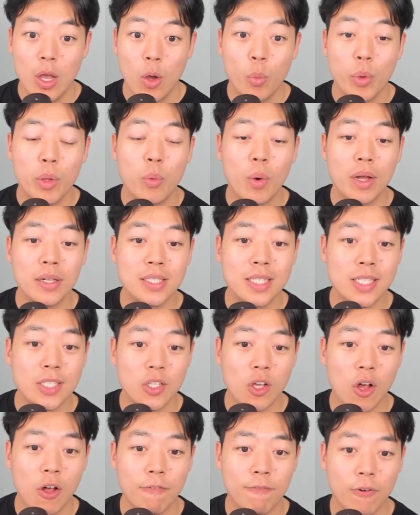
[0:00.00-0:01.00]
We want to
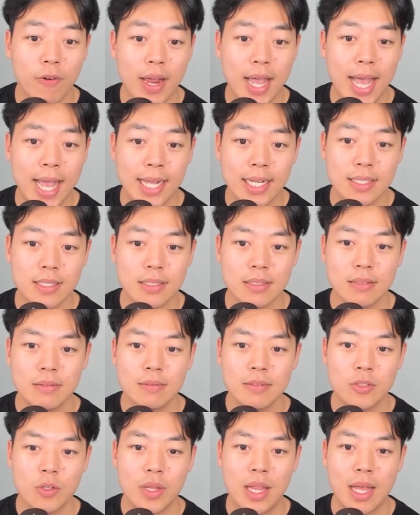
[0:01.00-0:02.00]
solve for x
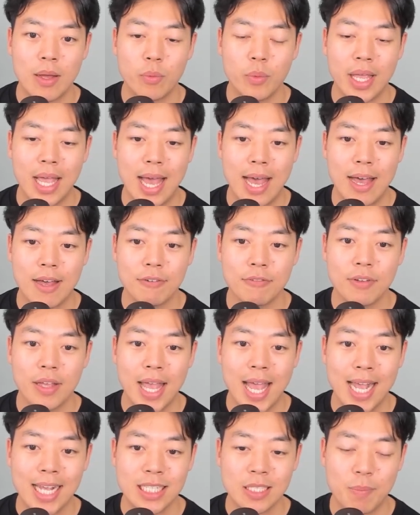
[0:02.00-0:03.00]
so that we have
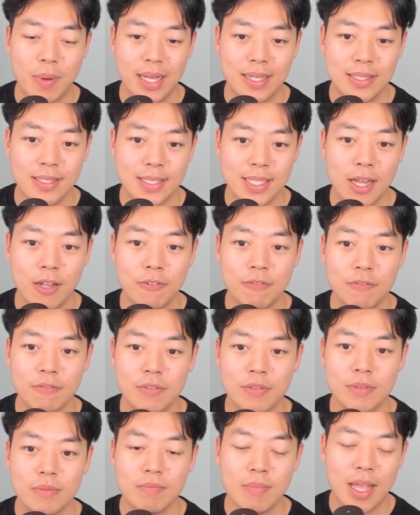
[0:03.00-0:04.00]
x by itself,
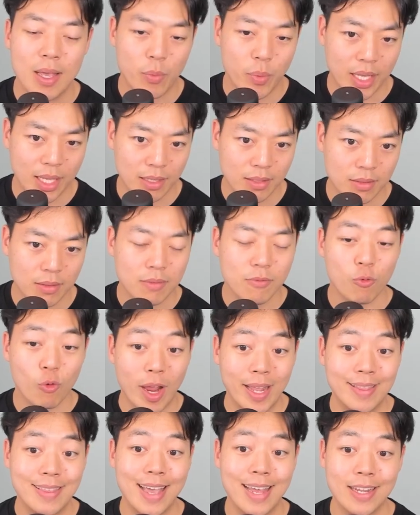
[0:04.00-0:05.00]
and we can
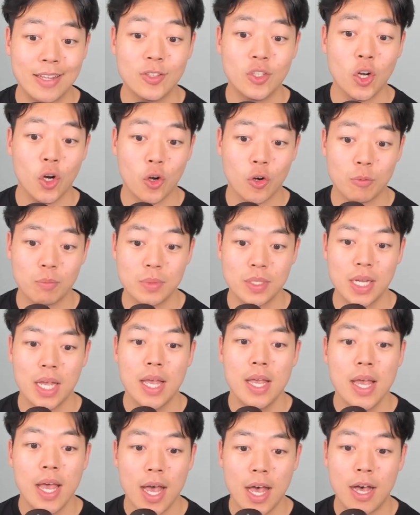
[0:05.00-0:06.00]
write that in terms
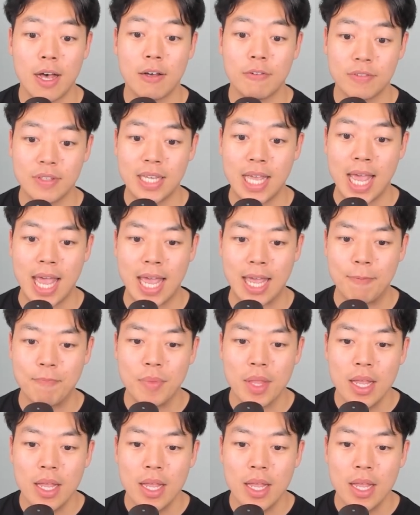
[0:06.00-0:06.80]
of k.